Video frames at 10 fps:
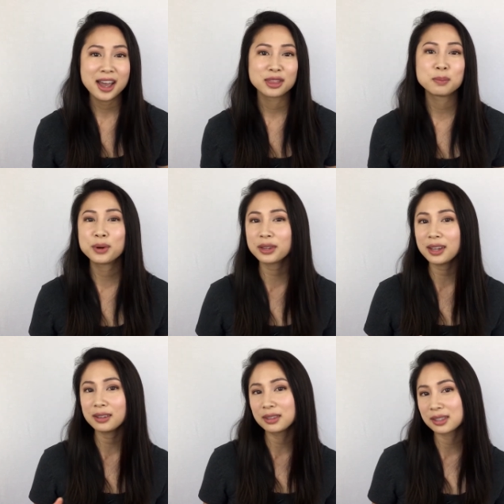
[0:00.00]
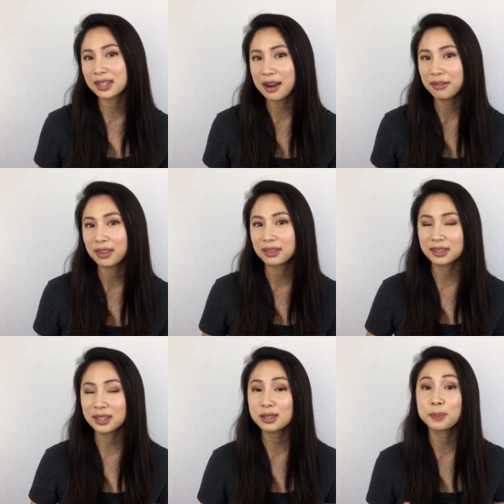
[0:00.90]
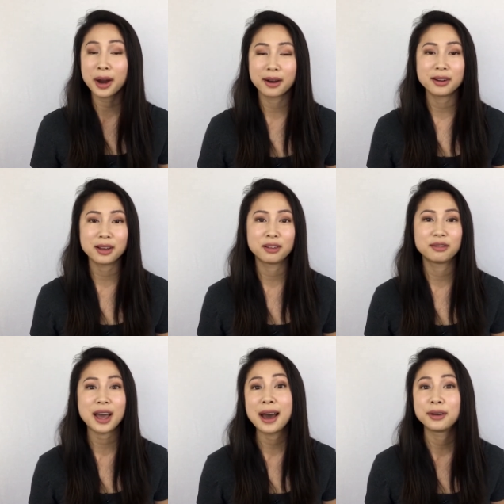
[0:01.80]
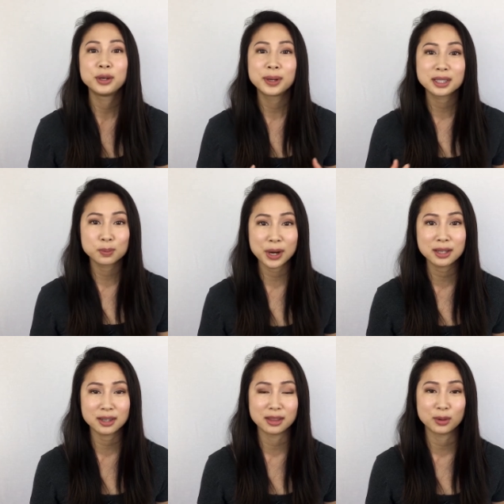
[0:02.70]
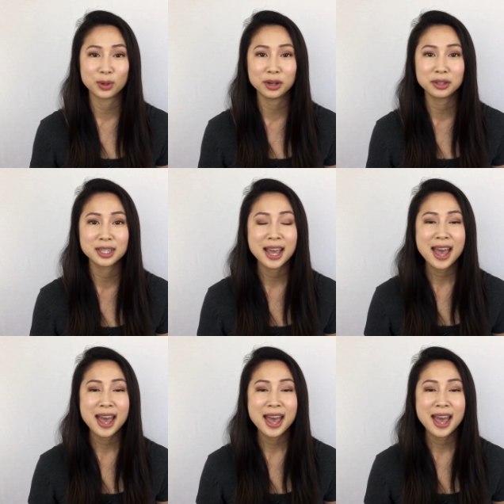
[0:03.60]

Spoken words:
the more that you'll discover that this is part of how you express in the world.